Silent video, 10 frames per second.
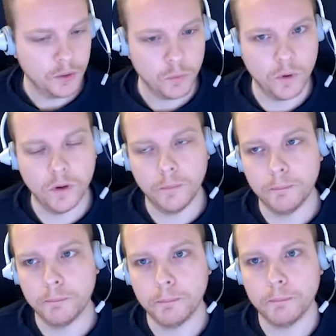
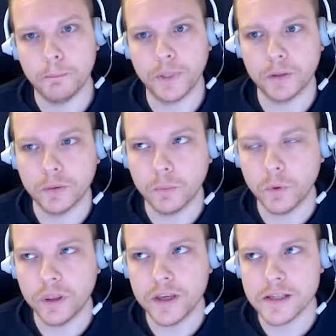But
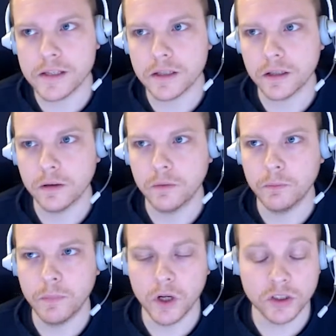with this
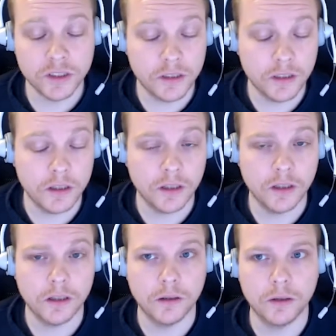velocity,
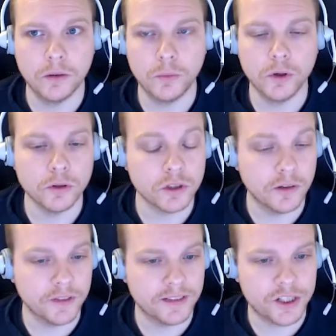we also
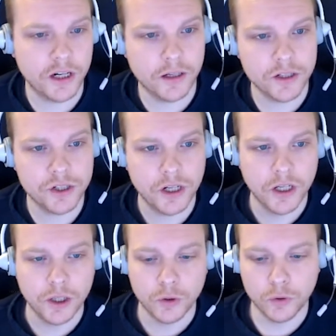have the challenge
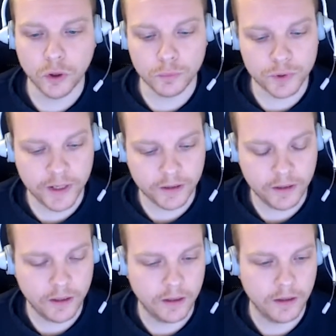to don't break
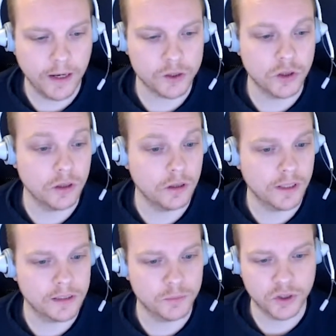the actual
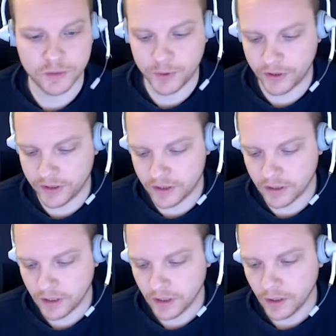customer experience.
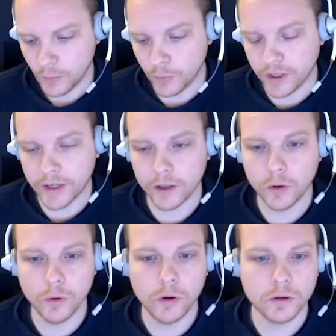We can
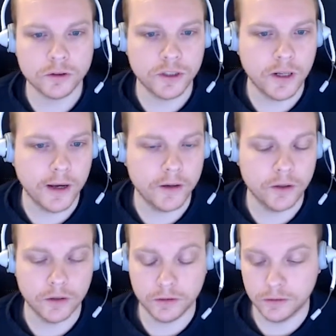no longer rely
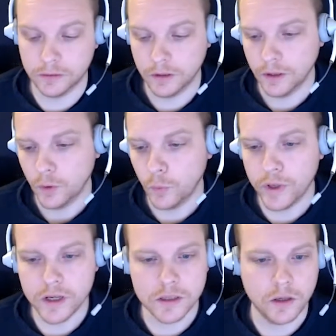on
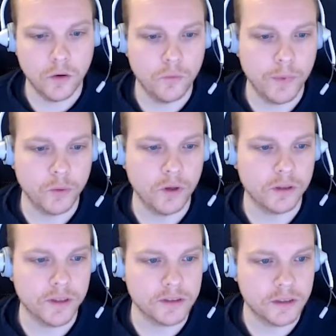weeks of manual
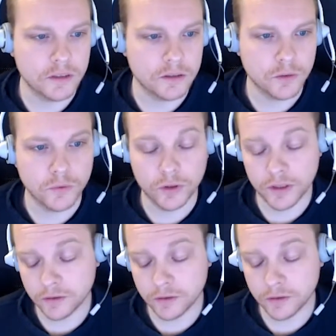testing. So for this